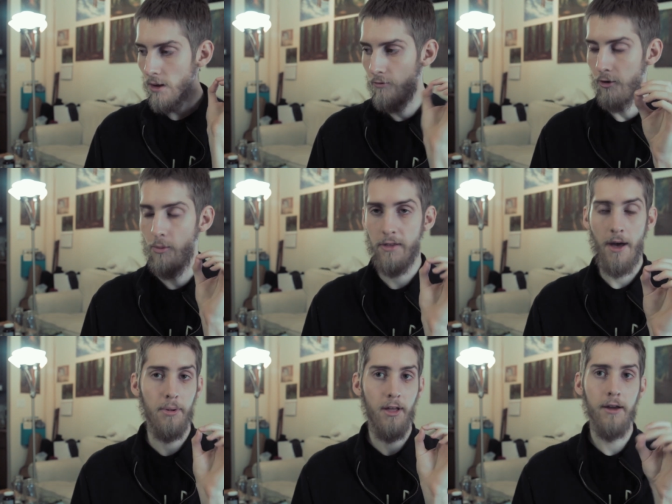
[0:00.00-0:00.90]
filming
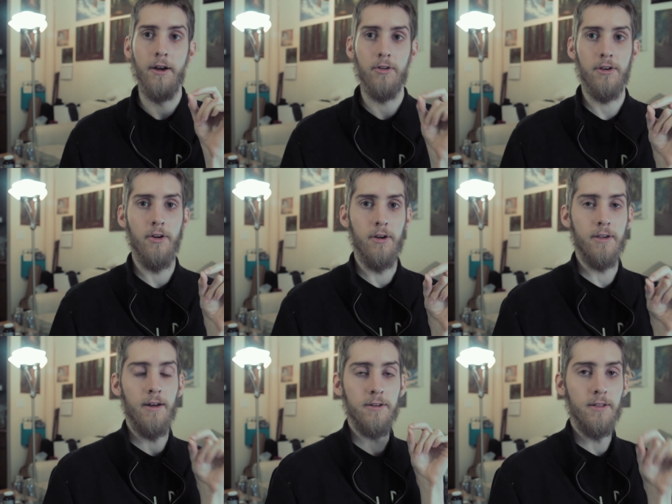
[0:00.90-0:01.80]
that plein air series
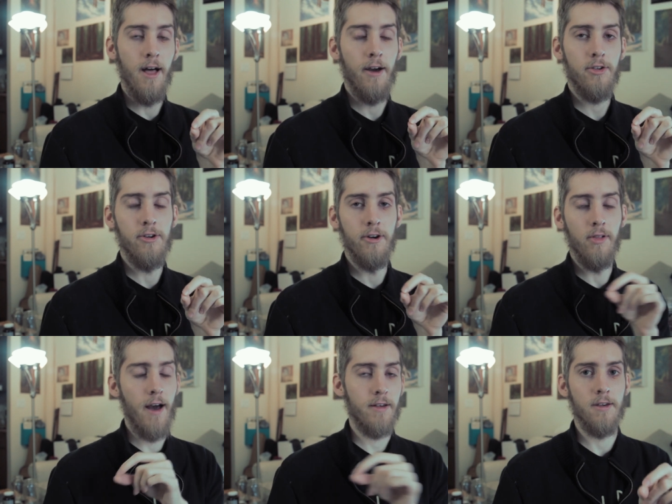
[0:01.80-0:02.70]
I did last year,
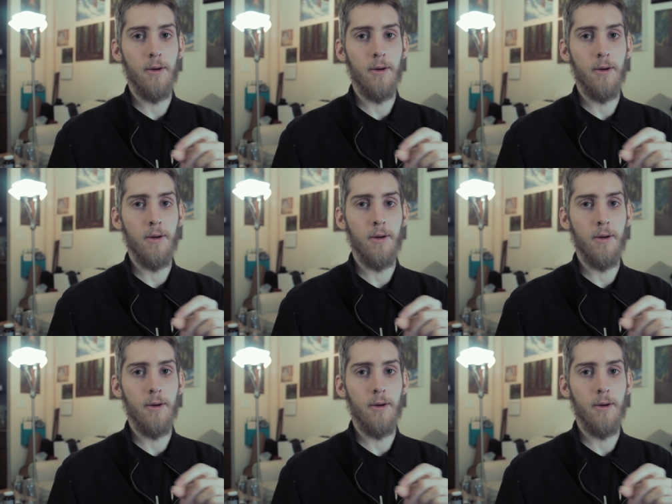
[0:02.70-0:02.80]
last